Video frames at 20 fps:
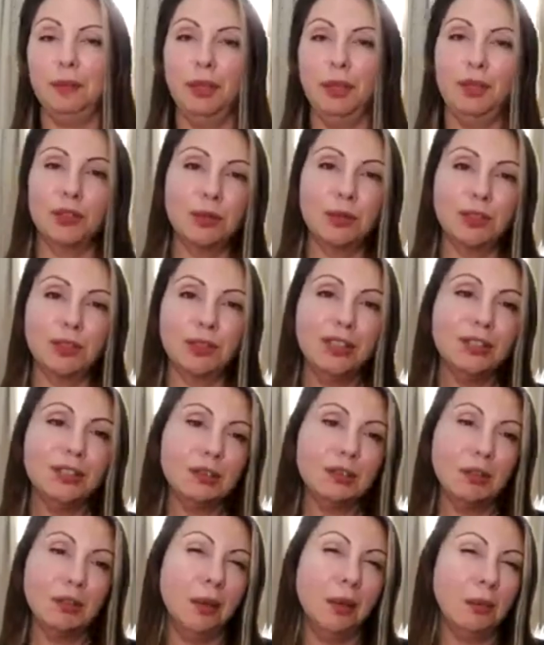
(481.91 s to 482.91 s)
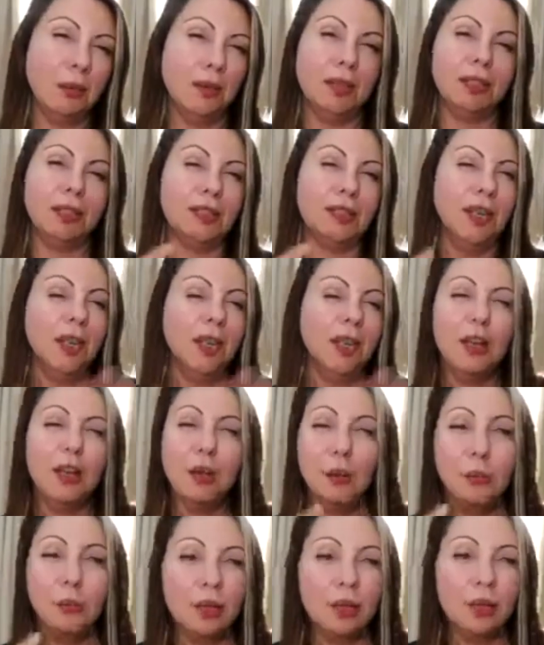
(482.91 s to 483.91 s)
because what tends to happen is
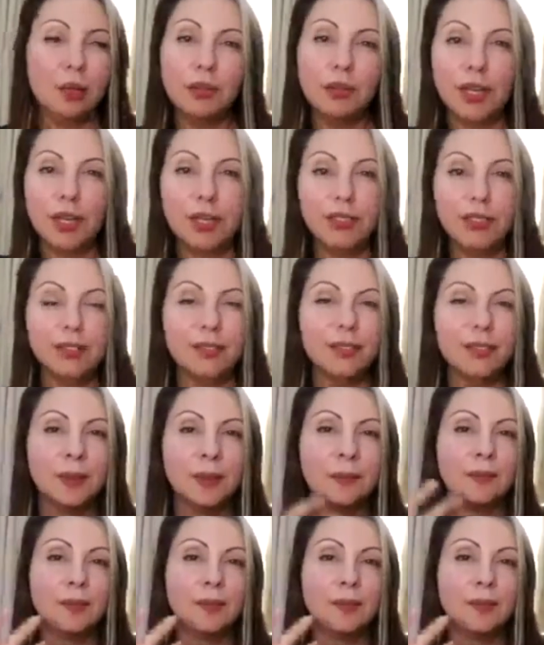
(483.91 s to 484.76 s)
we write